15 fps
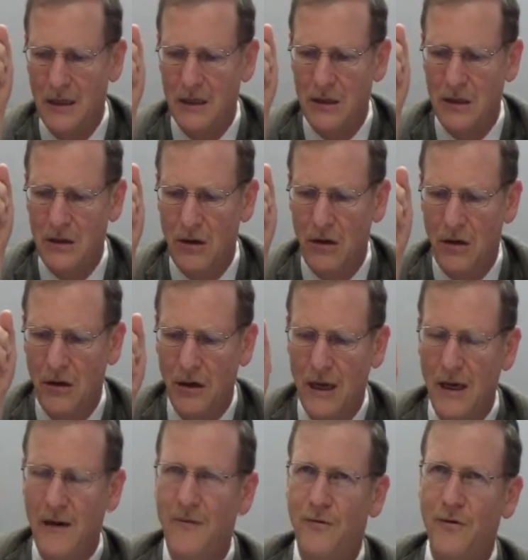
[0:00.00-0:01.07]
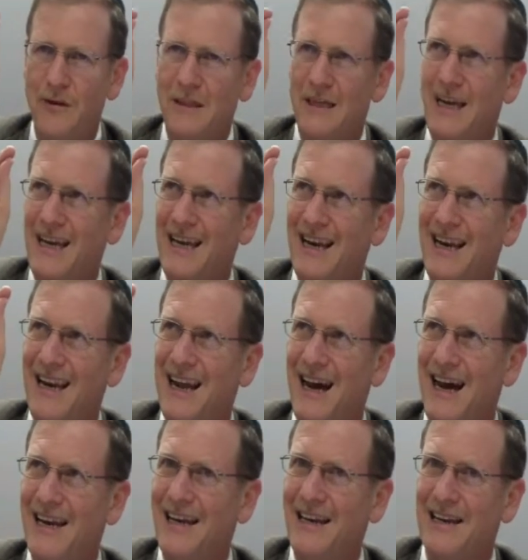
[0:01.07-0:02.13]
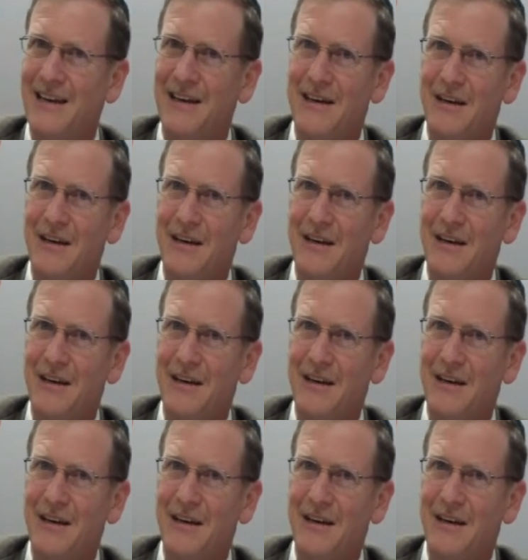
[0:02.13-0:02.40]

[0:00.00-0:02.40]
So if we take a line